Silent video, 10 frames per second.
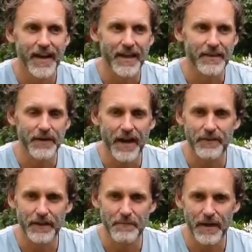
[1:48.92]
And then we have
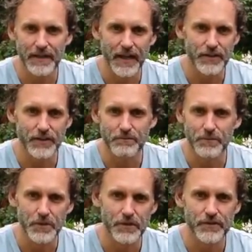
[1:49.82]
like meditation
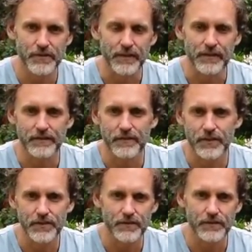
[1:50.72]
books and
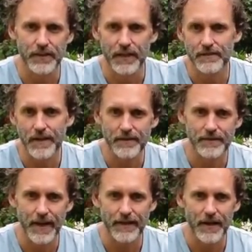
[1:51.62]
crystals and incense
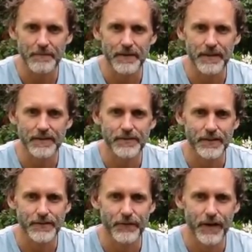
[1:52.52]
and that type of thing. So
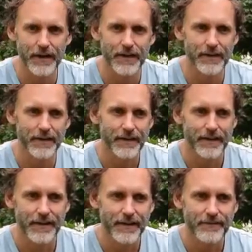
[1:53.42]
it's a very
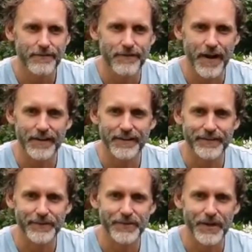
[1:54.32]
fun
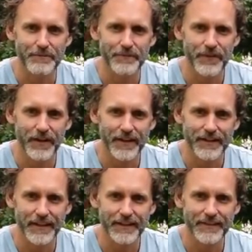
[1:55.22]
little shop, very
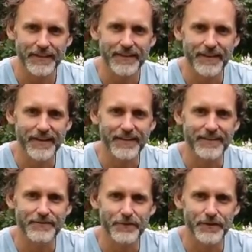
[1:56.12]
eclectic
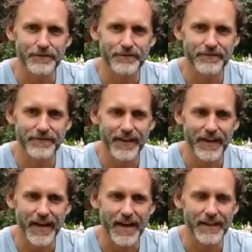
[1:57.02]
and full of
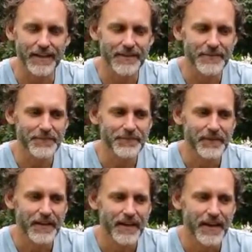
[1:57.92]
yeah, colour.
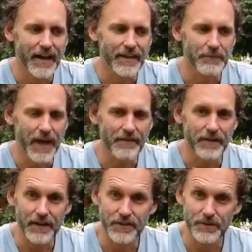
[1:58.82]
And then we have
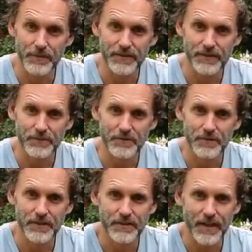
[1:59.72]
our new business which
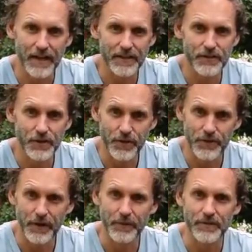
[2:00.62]
we just started. It's called
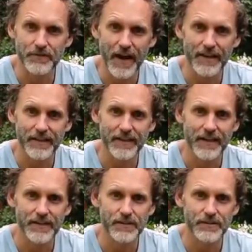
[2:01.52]
Three Worlds Valley,
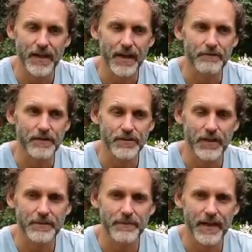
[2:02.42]
and it's a
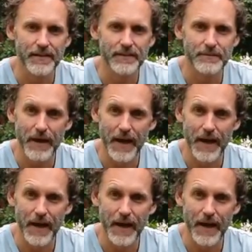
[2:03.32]
retreat place and